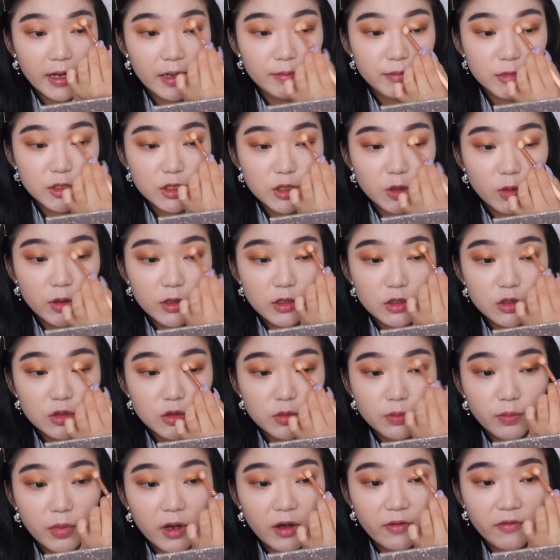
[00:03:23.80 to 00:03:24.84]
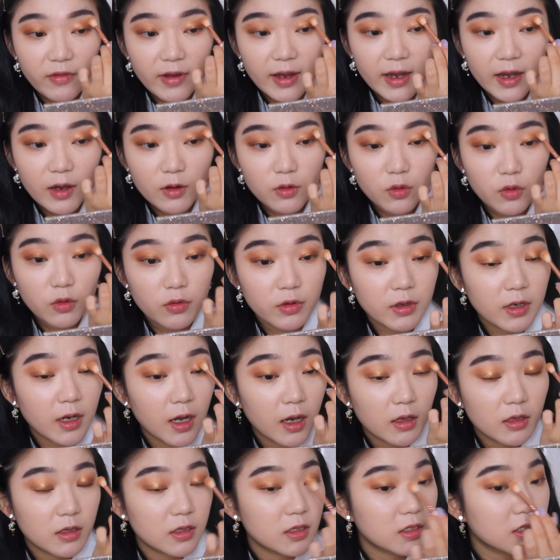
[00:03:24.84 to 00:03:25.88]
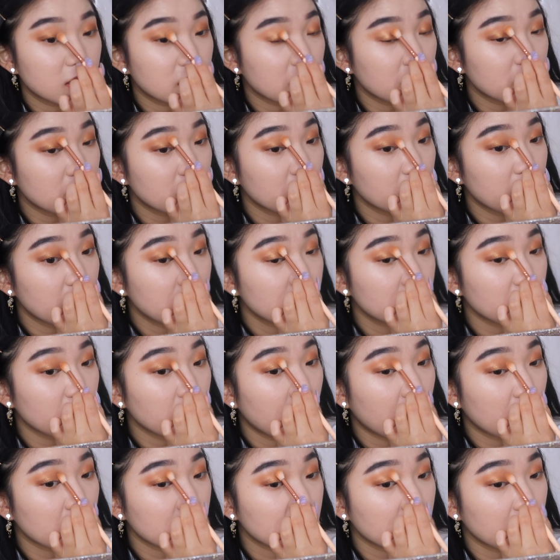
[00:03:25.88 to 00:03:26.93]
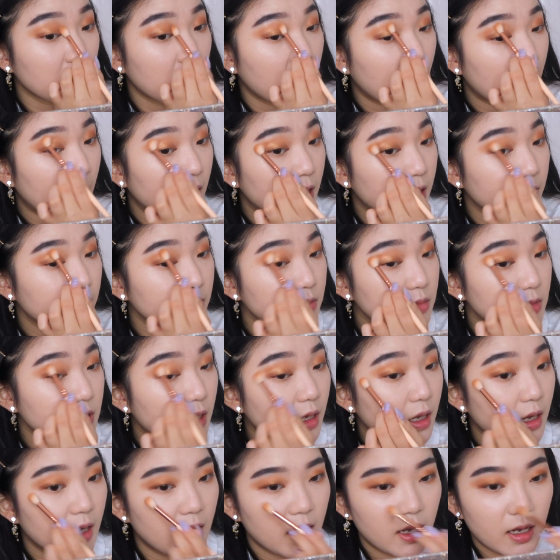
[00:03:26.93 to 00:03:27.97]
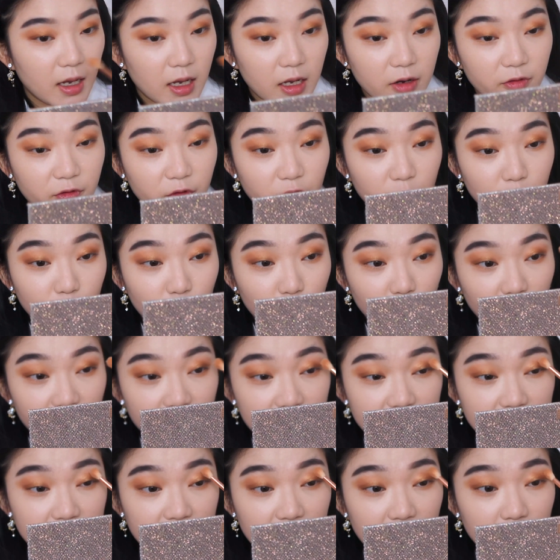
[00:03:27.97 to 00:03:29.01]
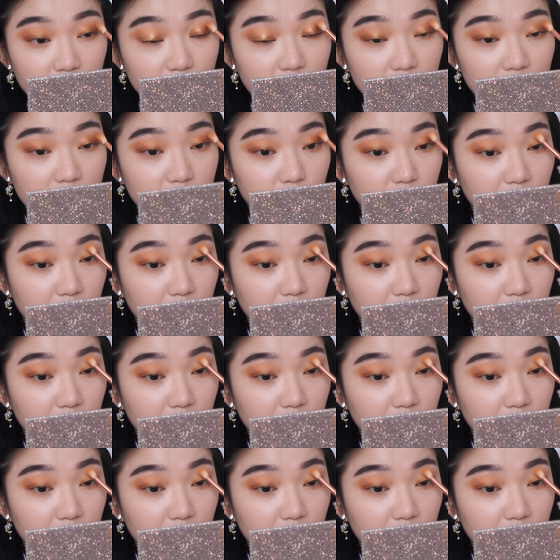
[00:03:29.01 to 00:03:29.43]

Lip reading: I'm just going to buff out all the colors just so there's no harsh lines and for more of a seamless